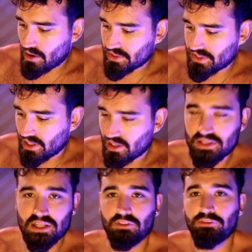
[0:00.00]
I was uh,
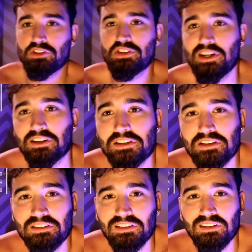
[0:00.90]
six foot
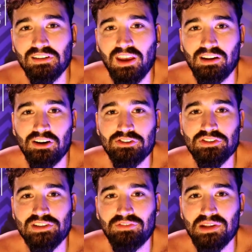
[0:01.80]
six and
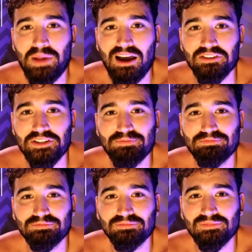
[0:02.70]
170 pounds.
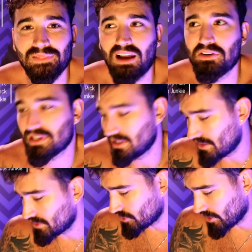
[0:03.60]
I was in
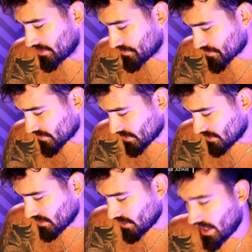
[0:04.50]
11th grade.
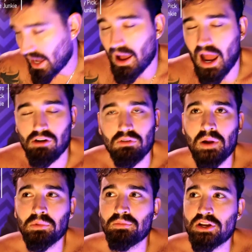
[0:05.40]
I
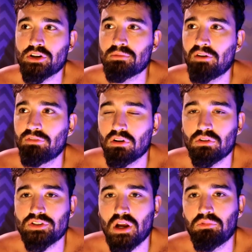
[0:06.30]
remember measuring my
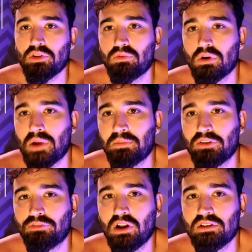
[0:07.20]
vertical jump with one of my
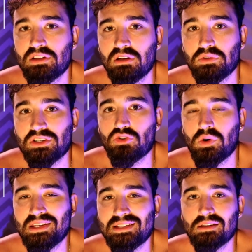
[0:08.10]
best friends, and it was
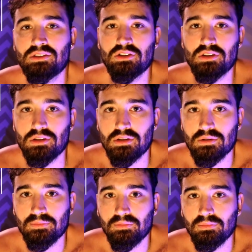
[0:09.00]
26
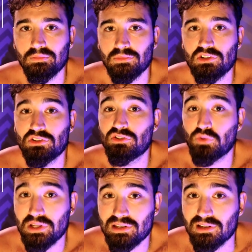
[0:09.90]
inches.
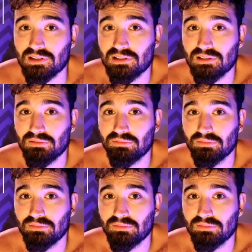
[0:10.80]
26.